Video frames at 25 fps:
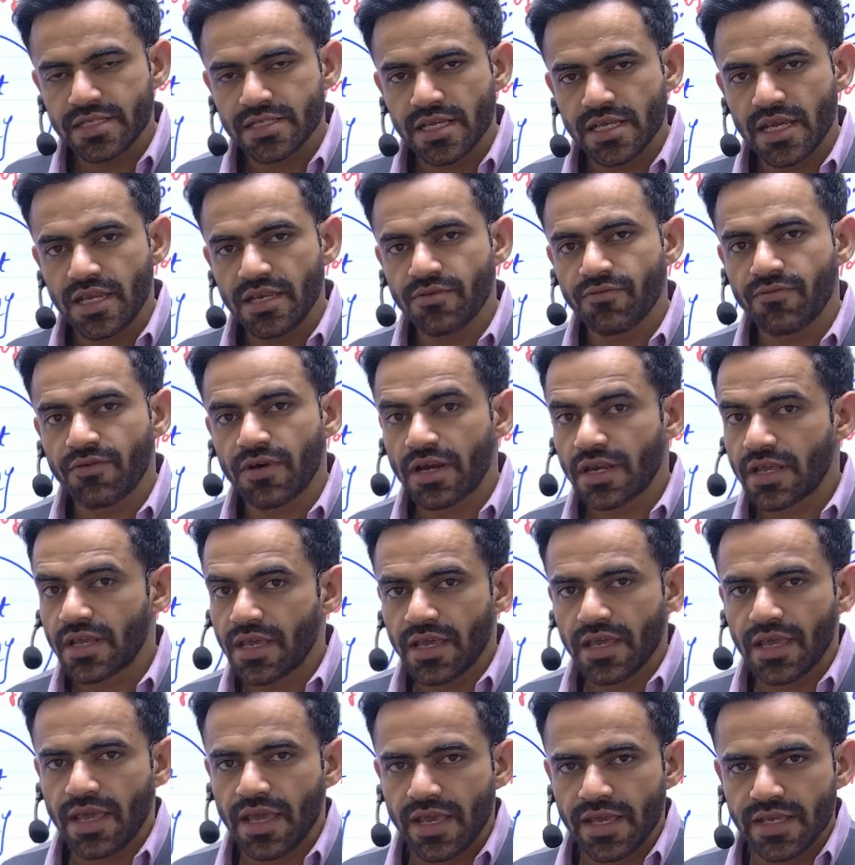in
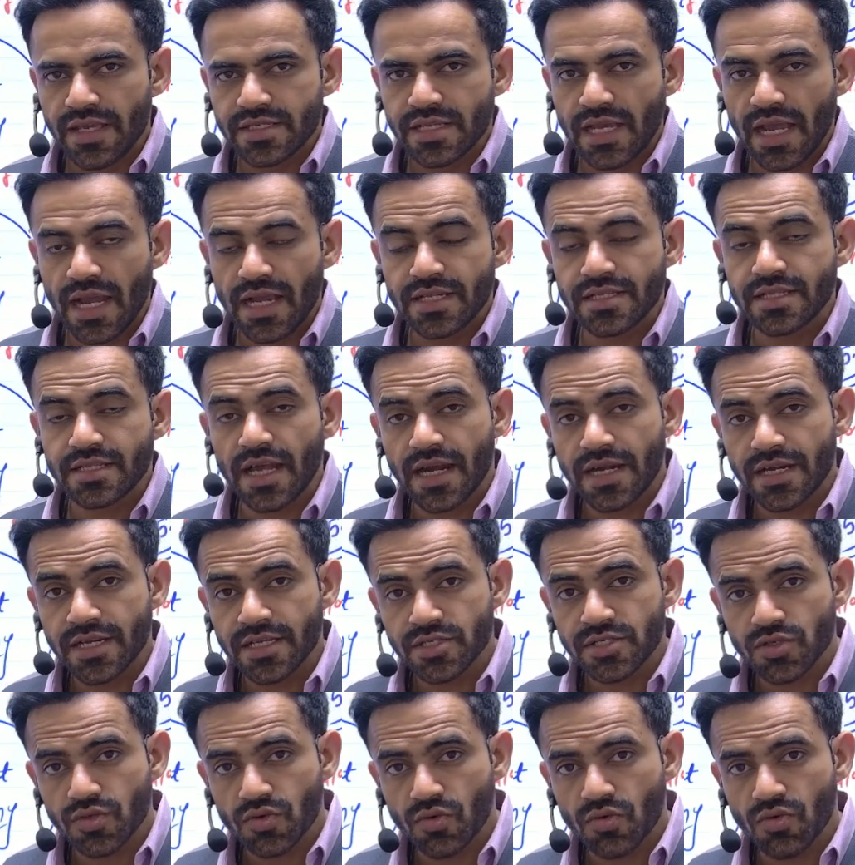working age, and that
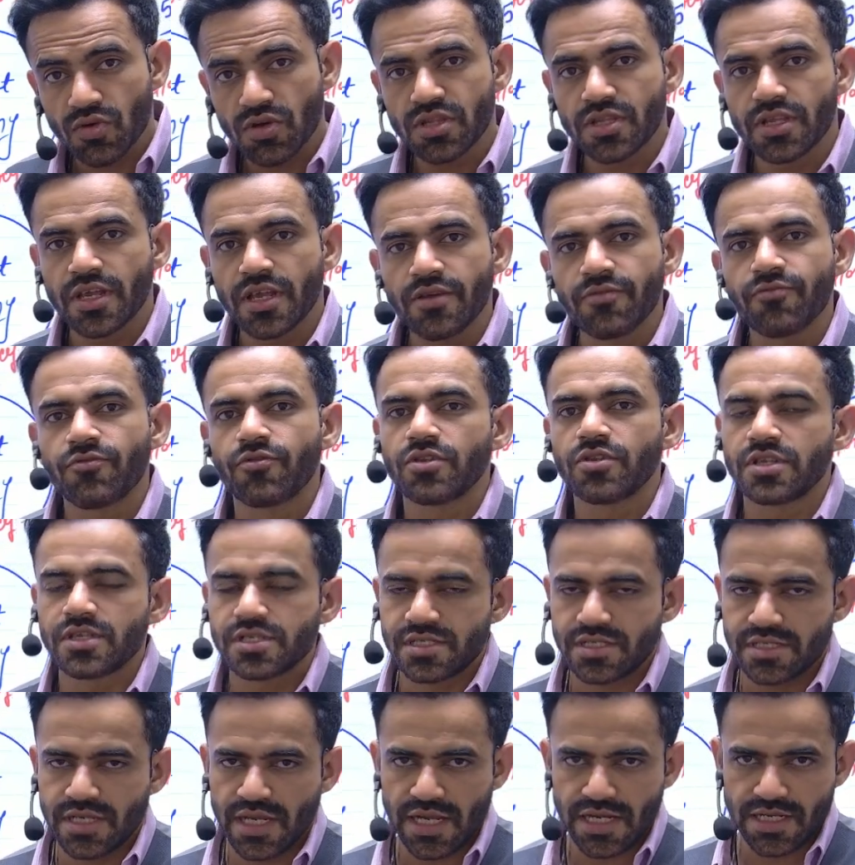is good thing for the
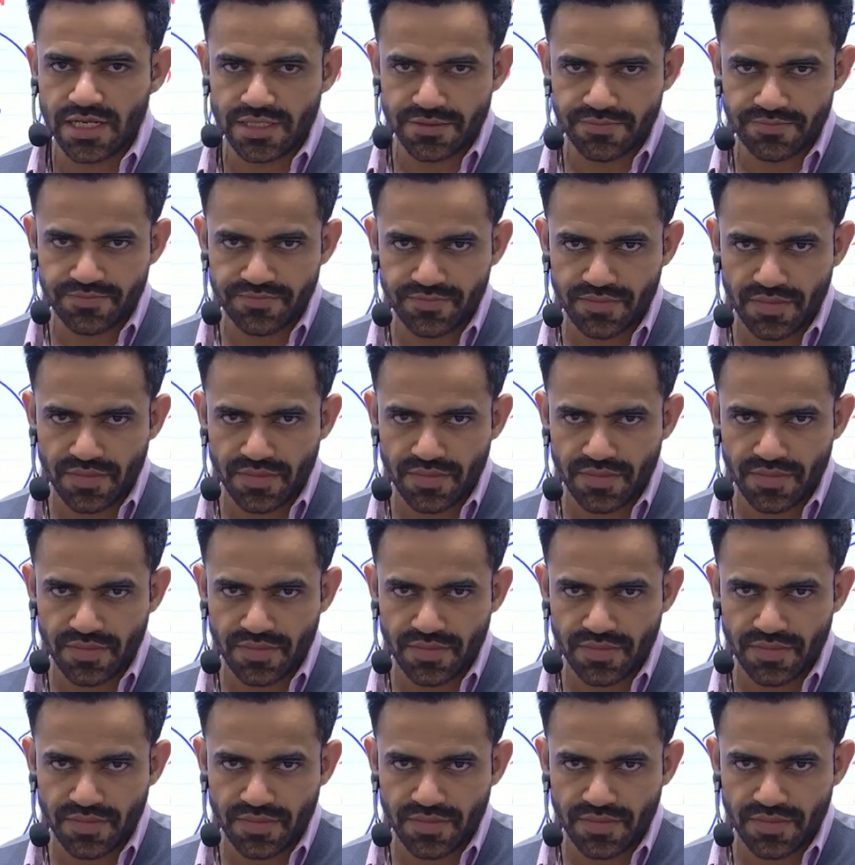state.